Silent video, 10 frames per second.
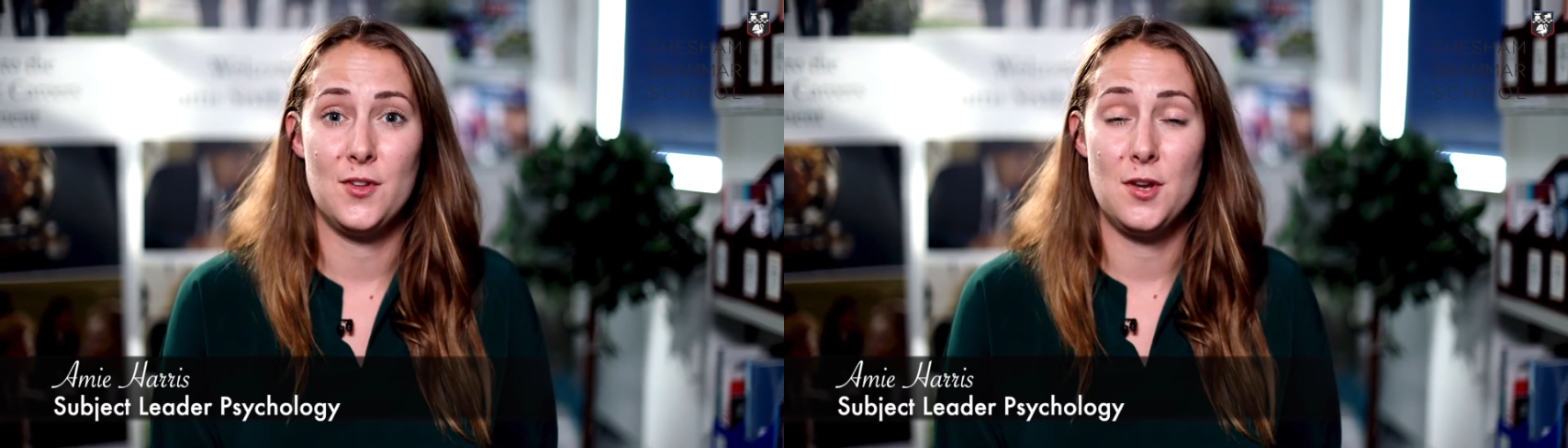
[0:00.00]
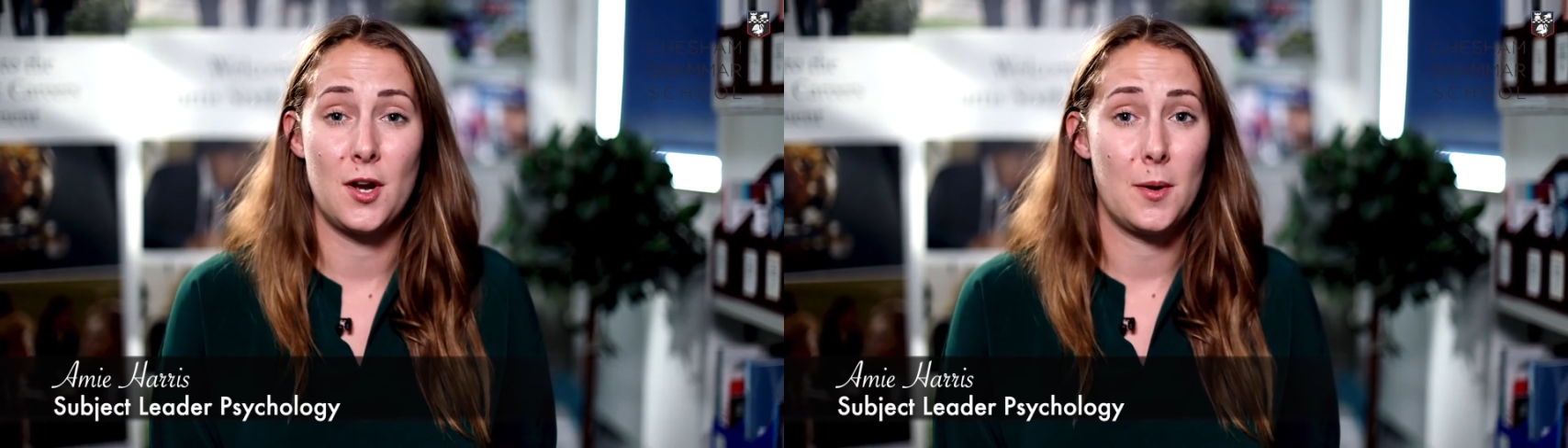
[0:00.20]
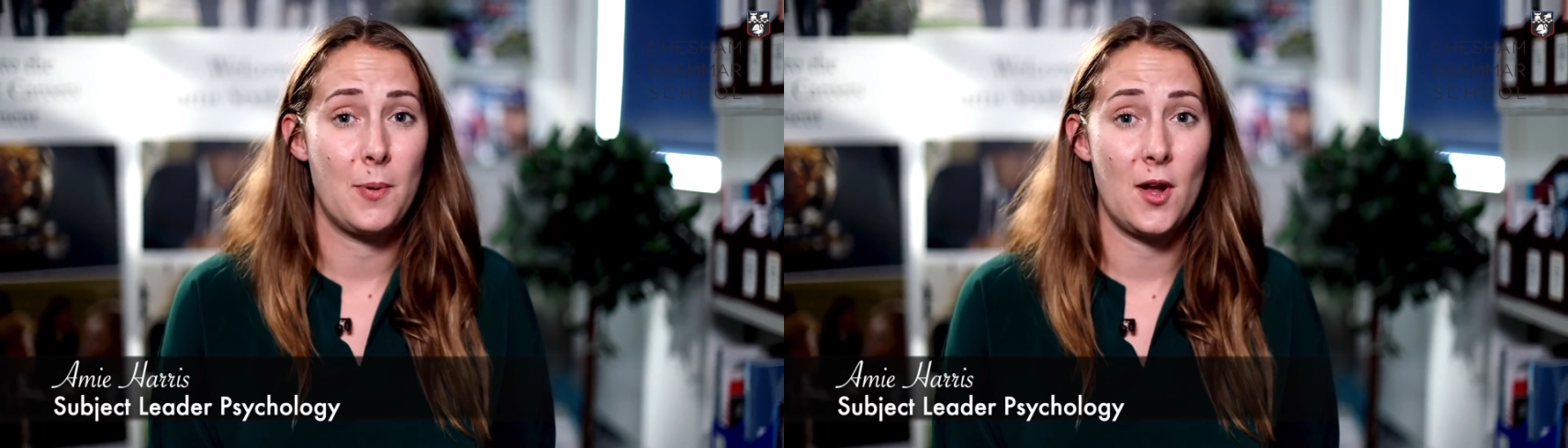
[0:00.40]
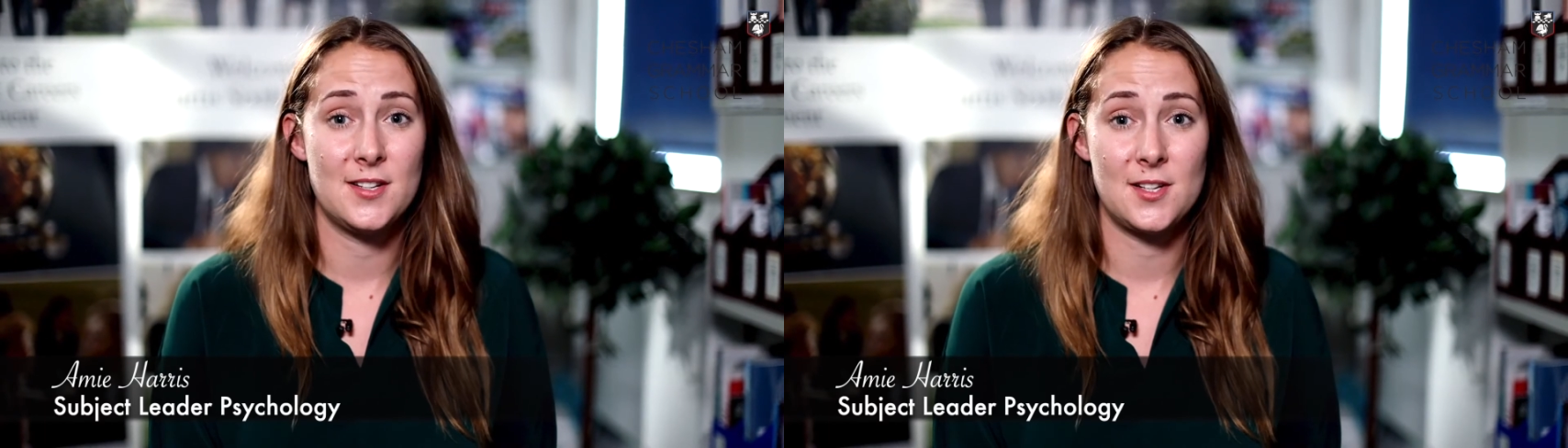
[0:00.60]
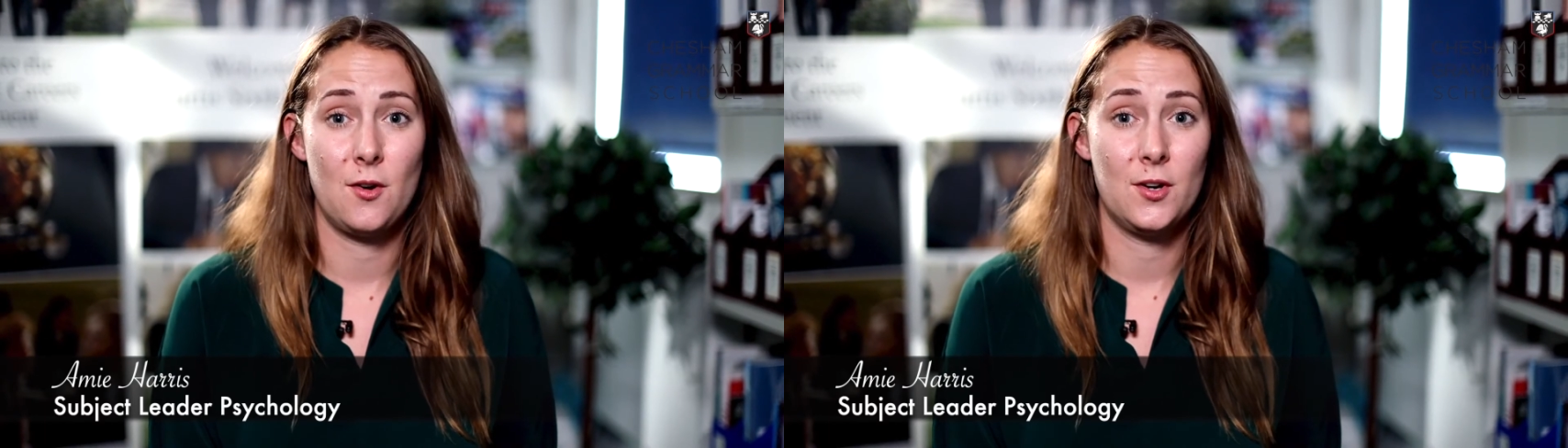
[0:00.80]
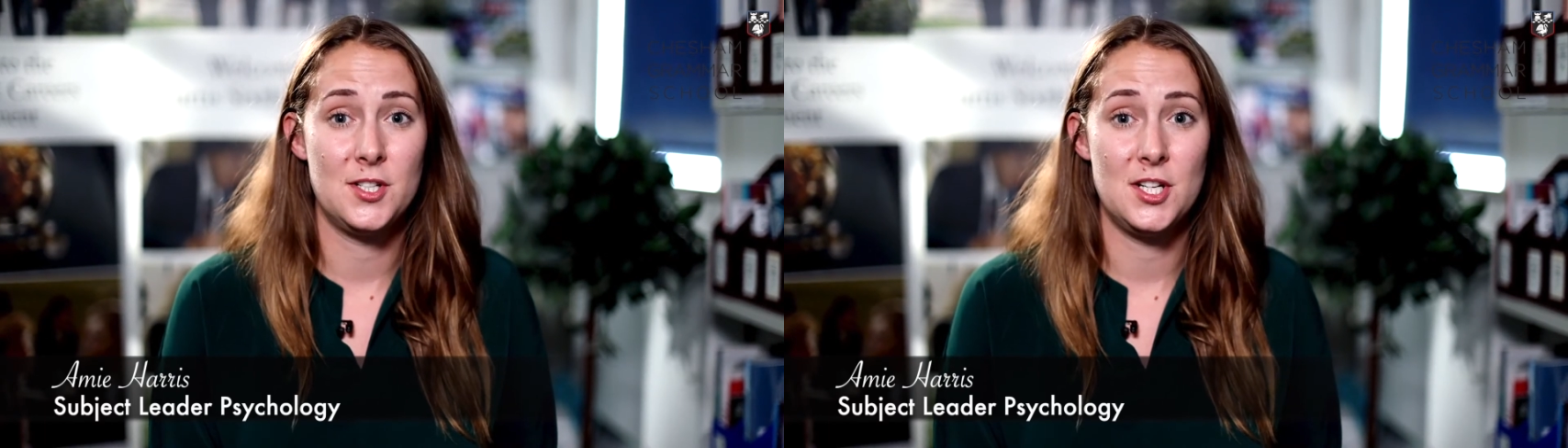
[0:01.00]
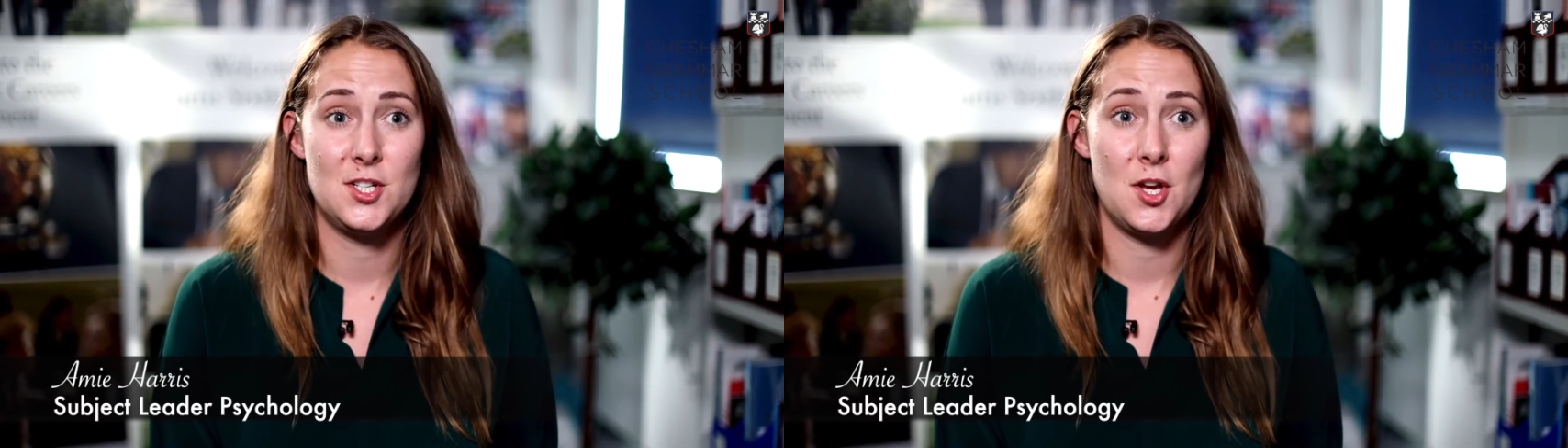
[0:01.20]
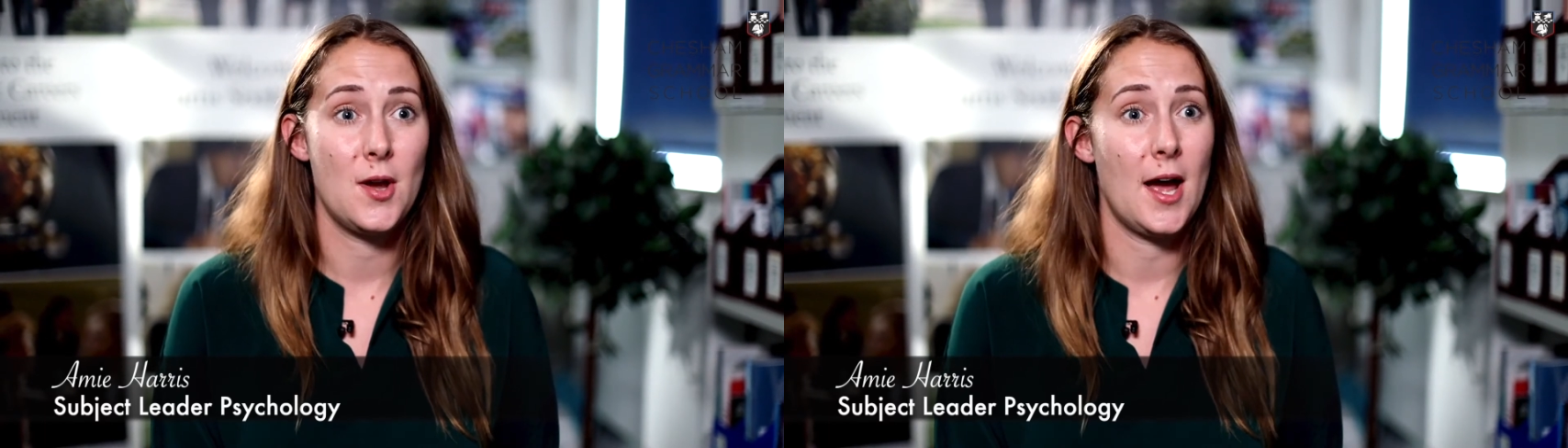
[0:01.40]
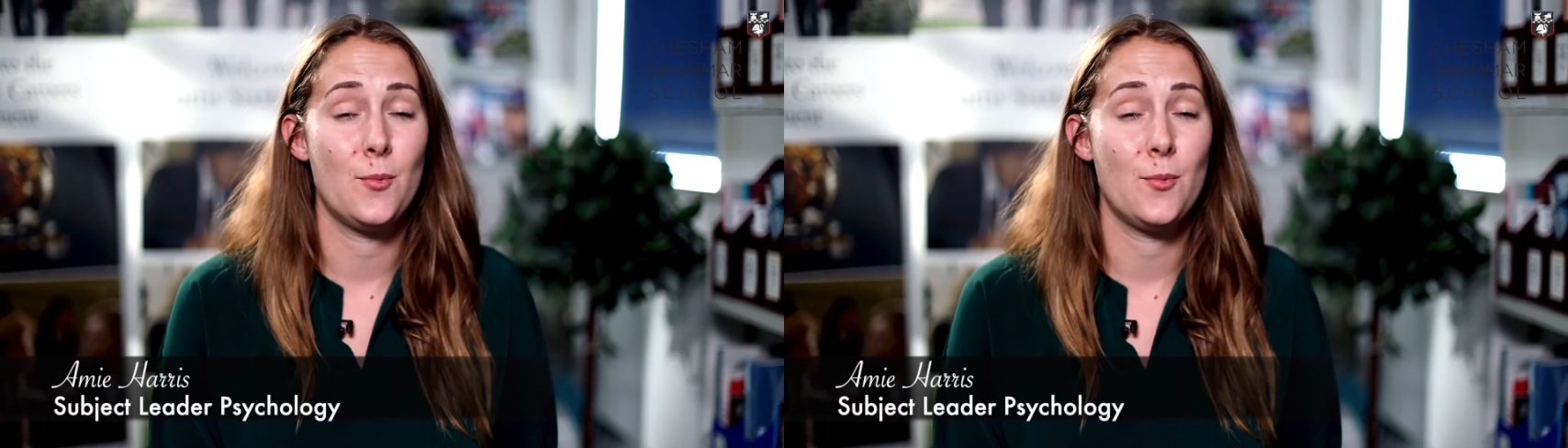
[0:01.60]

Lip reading: that you can apply psychology to.